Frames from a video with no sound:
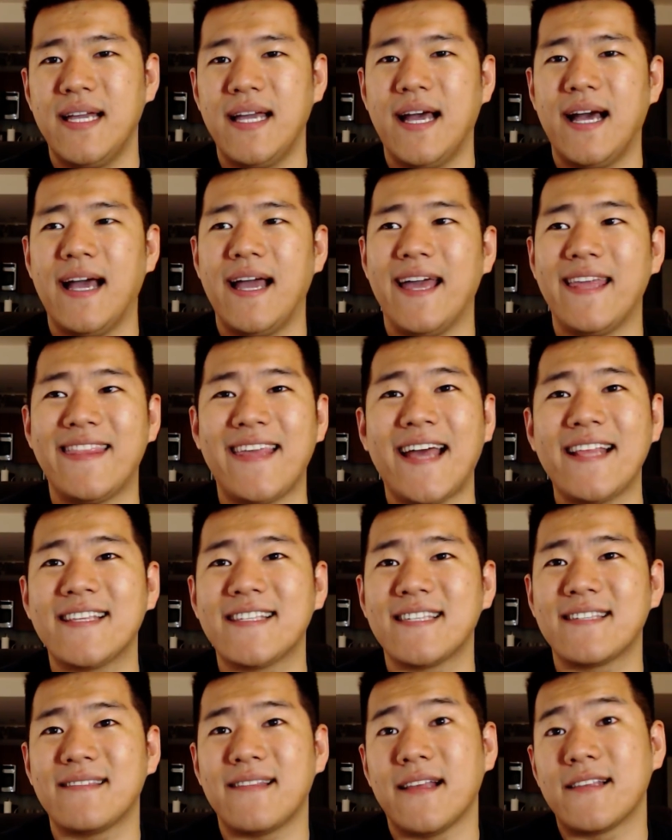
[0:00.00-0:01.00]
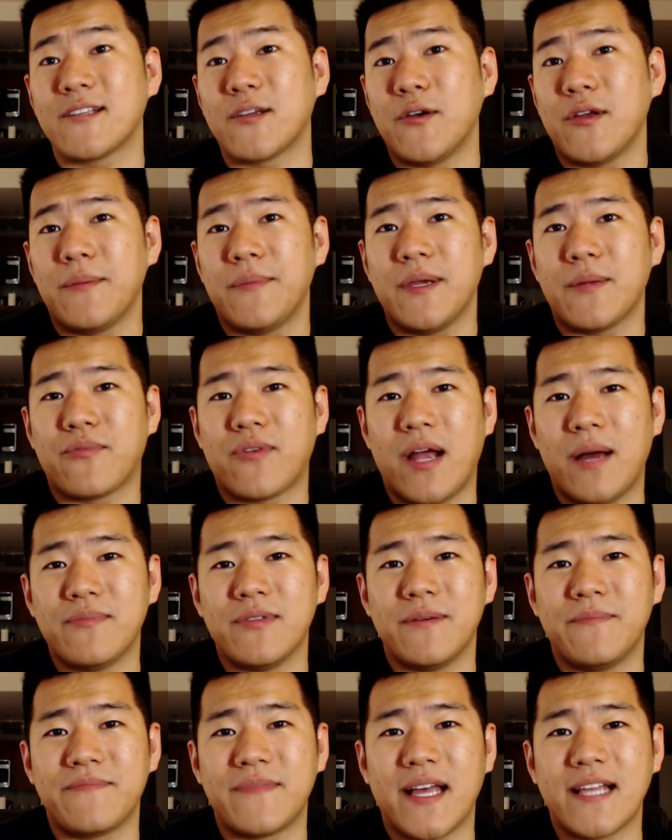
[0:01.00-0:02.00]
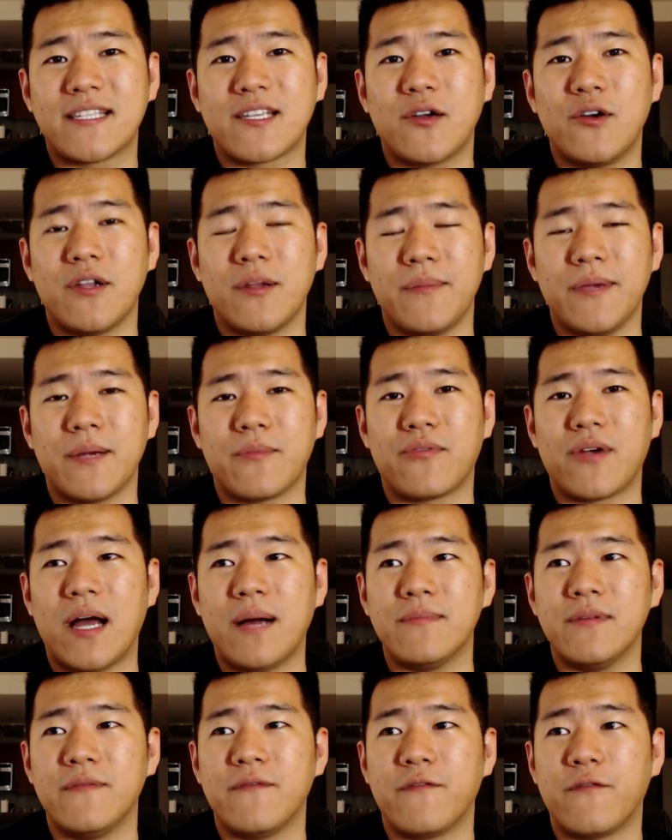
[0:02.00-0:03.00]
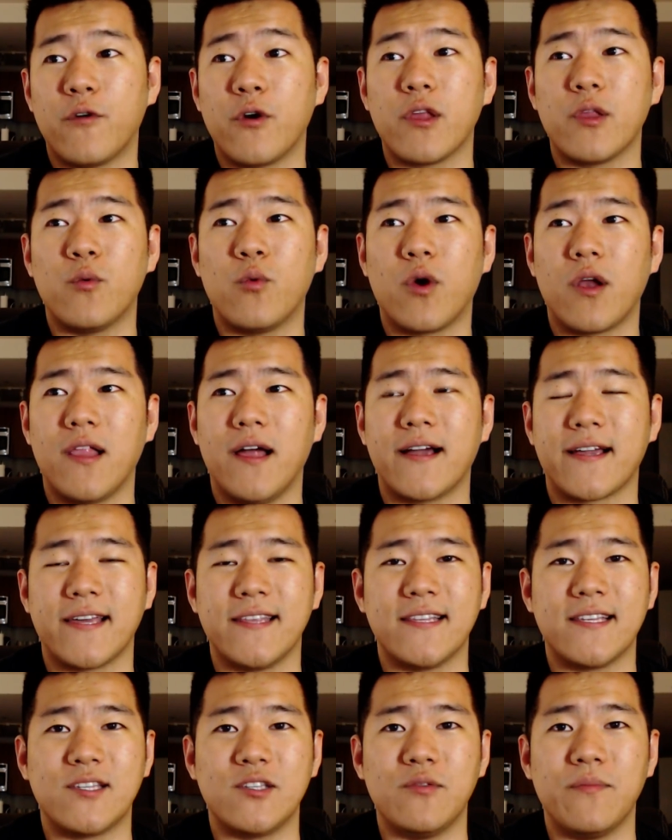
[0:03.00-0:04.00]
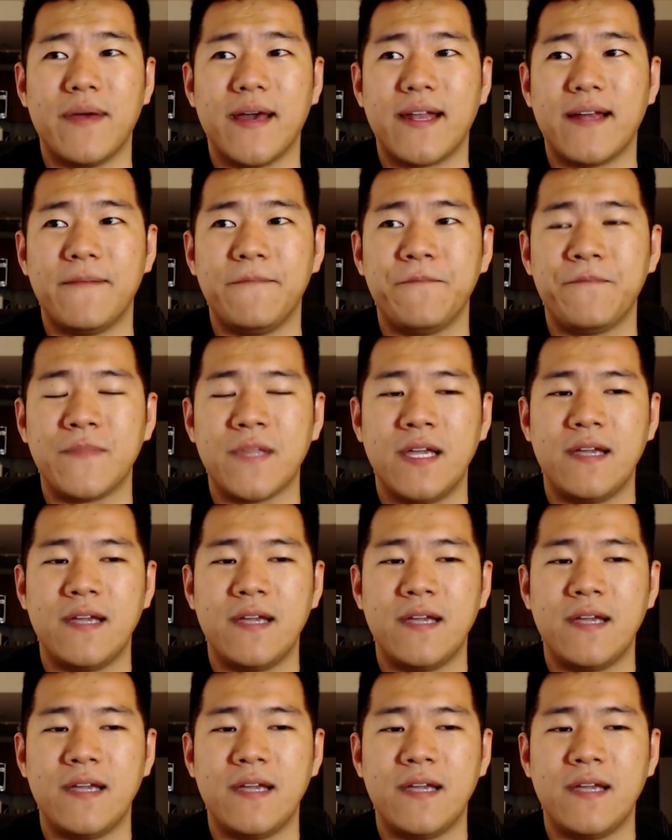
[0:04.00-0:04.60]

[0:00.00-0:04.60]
And that's going to be a problem. That's going to be a problem for the Warlock in this new meta.